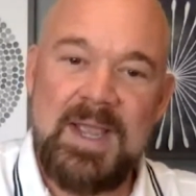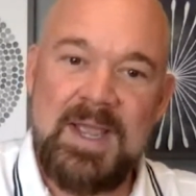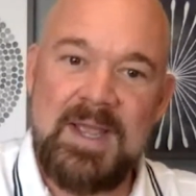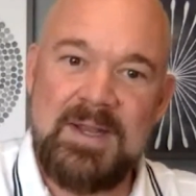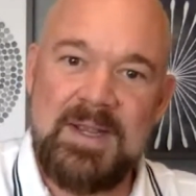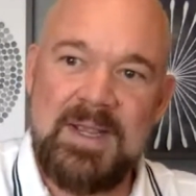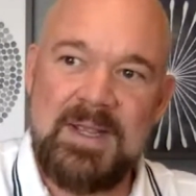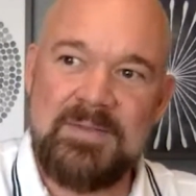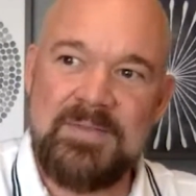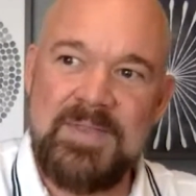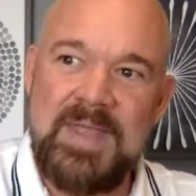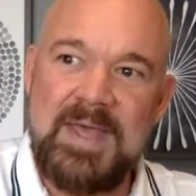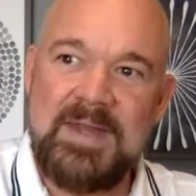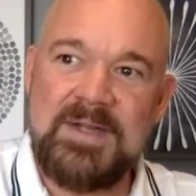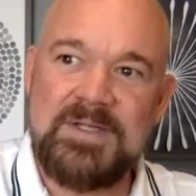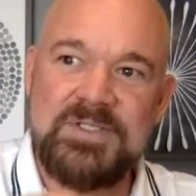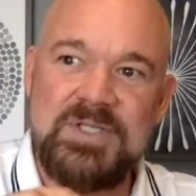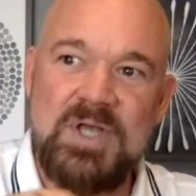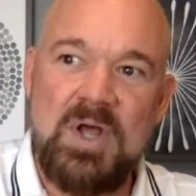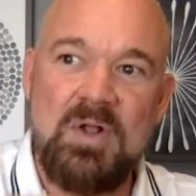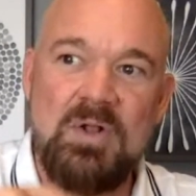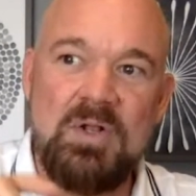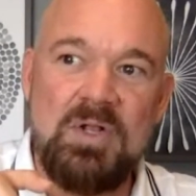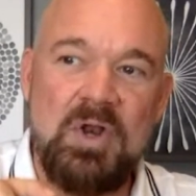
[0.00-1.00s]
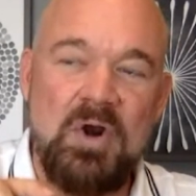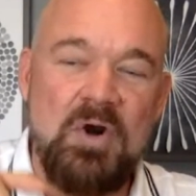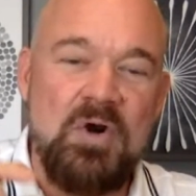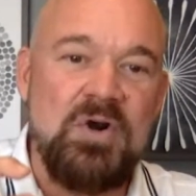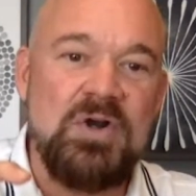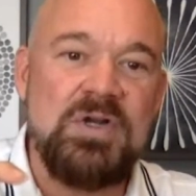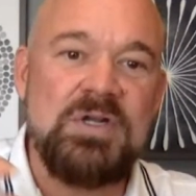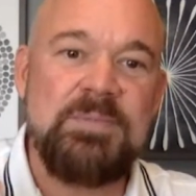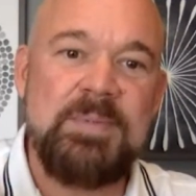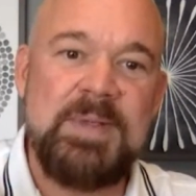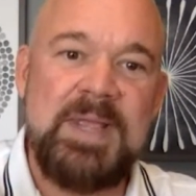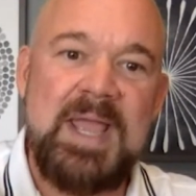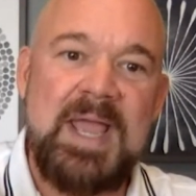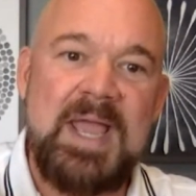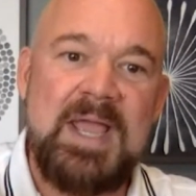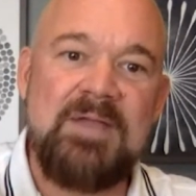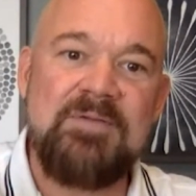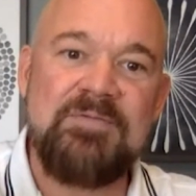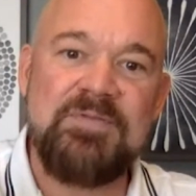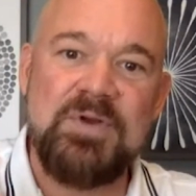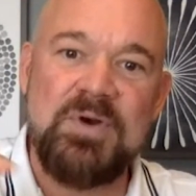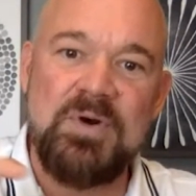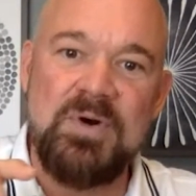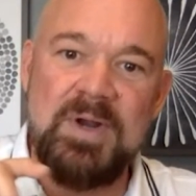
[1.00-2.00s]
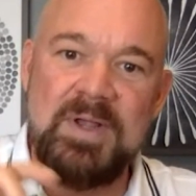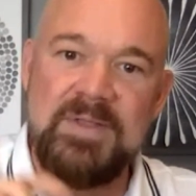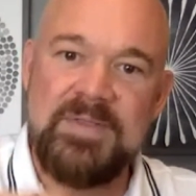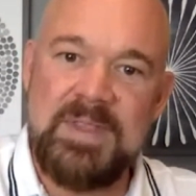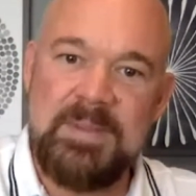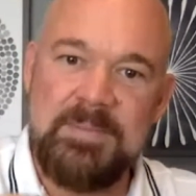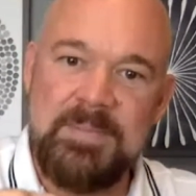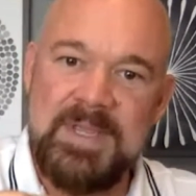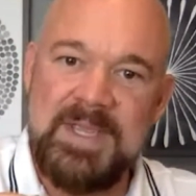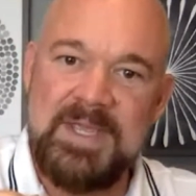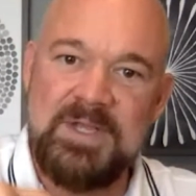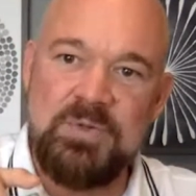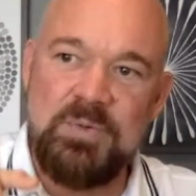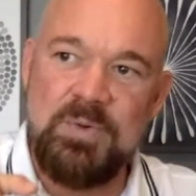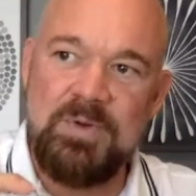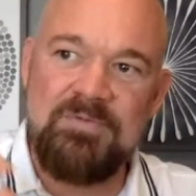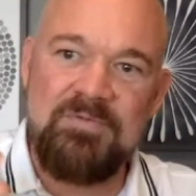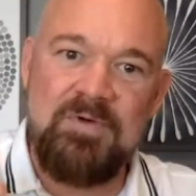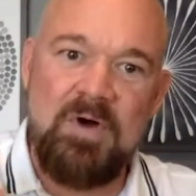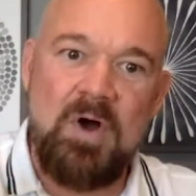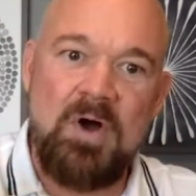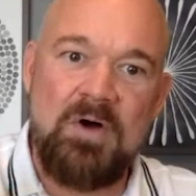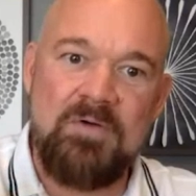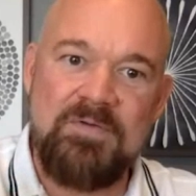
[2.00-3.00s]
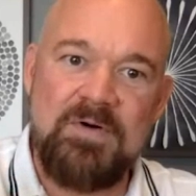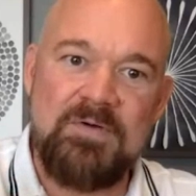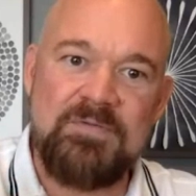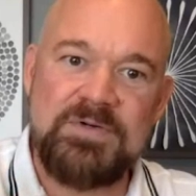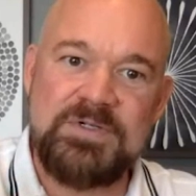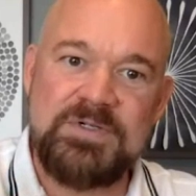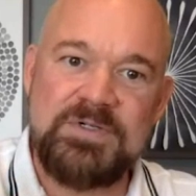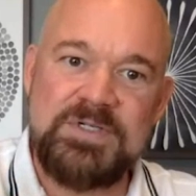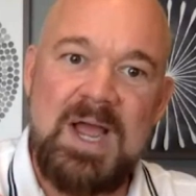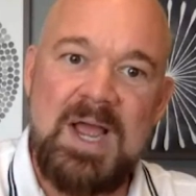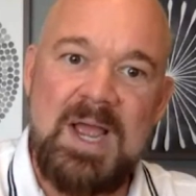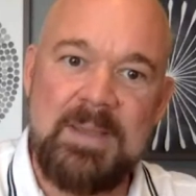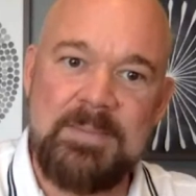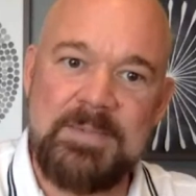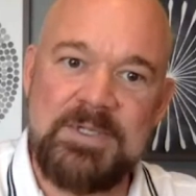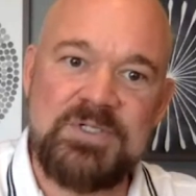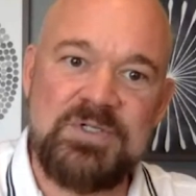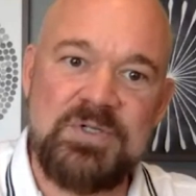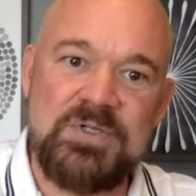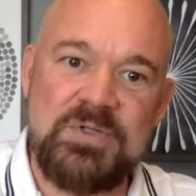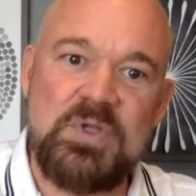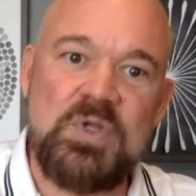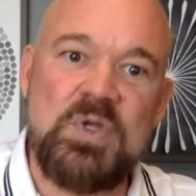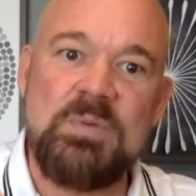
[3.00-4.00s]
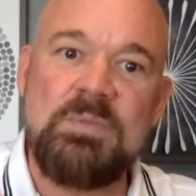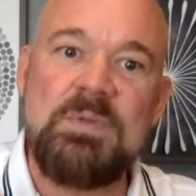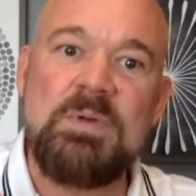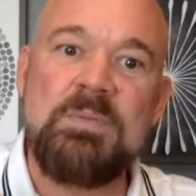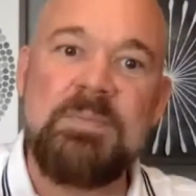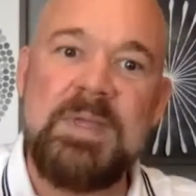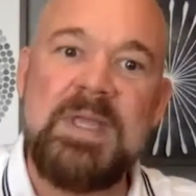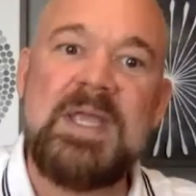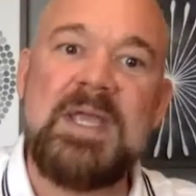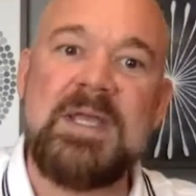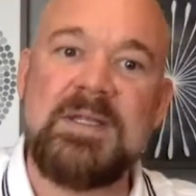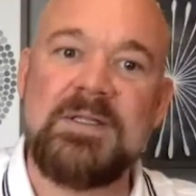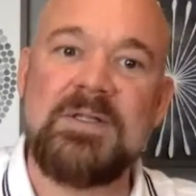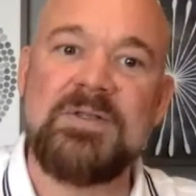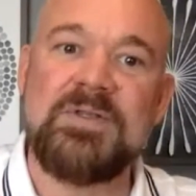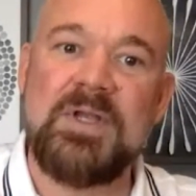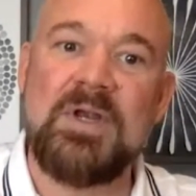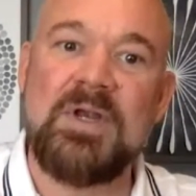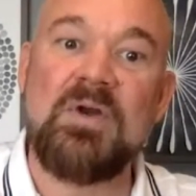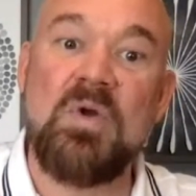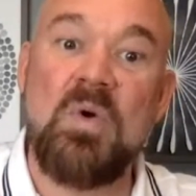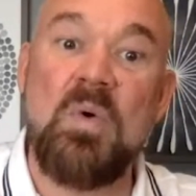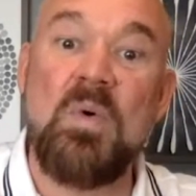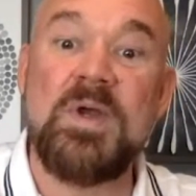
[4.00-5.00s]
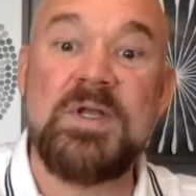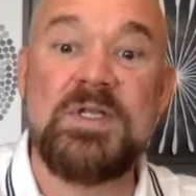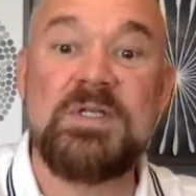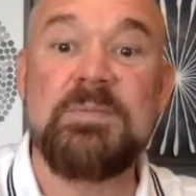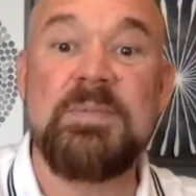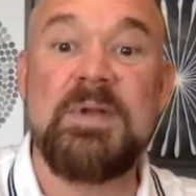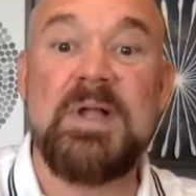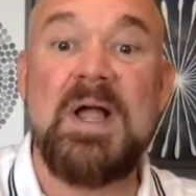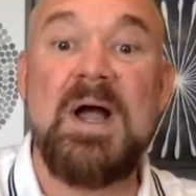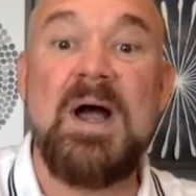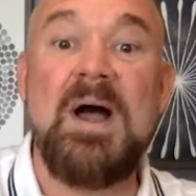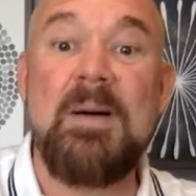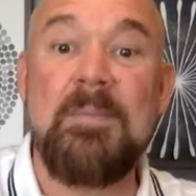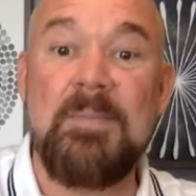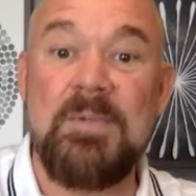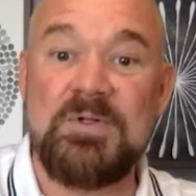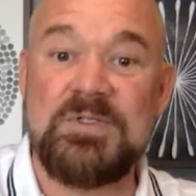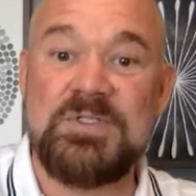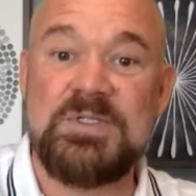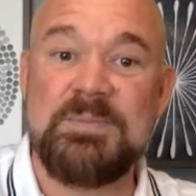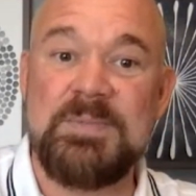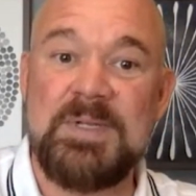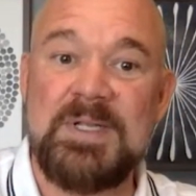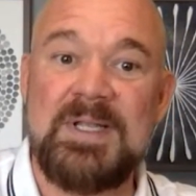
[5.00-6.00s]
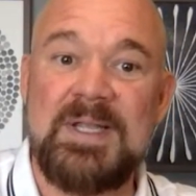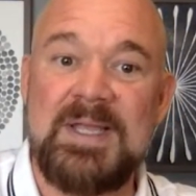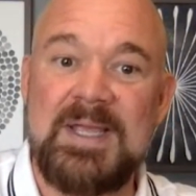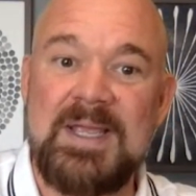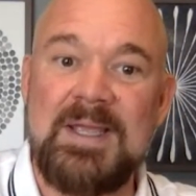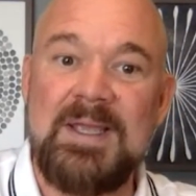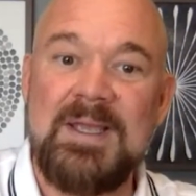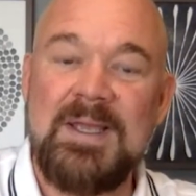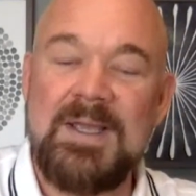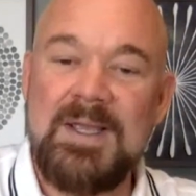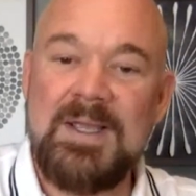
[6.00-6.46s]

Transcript: And, and that is all learned behavior. And they begin to evolve over time into the human being that they're going to become ultimately.